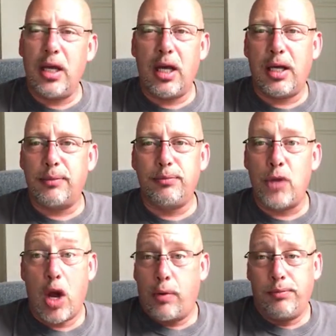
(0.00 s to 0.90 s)
Um,
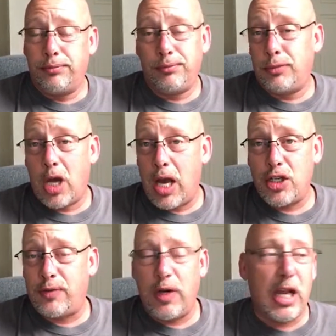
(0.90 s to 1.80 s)
no, no, I
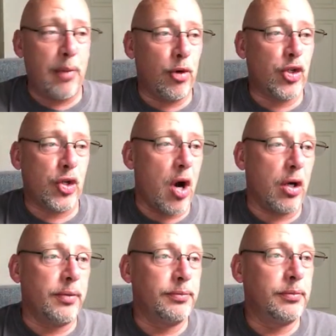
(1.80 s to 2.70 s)
just feed game bird
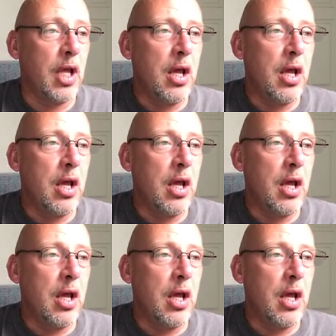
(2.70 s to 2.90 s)
starter.